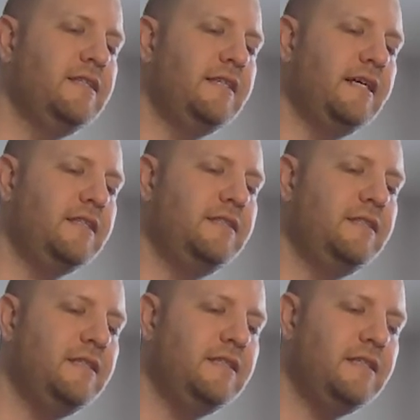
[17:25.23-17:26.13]

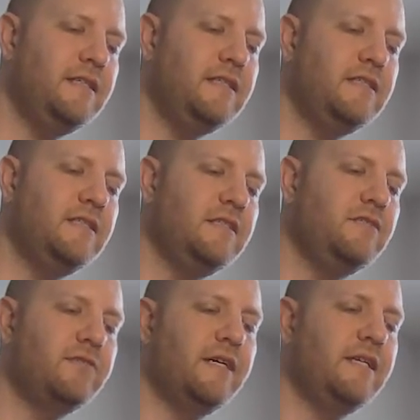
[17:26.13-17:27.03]
dhakdhinidhi,
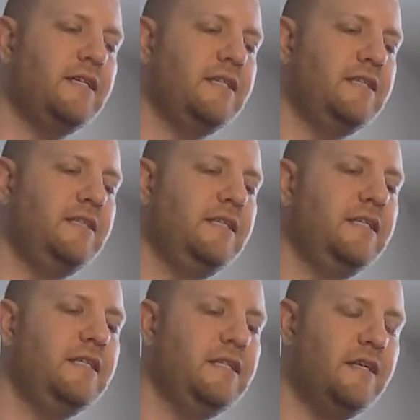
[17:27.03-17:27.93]

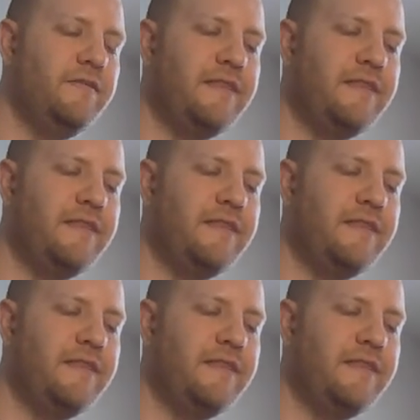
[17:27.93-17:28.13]
dreghedhini.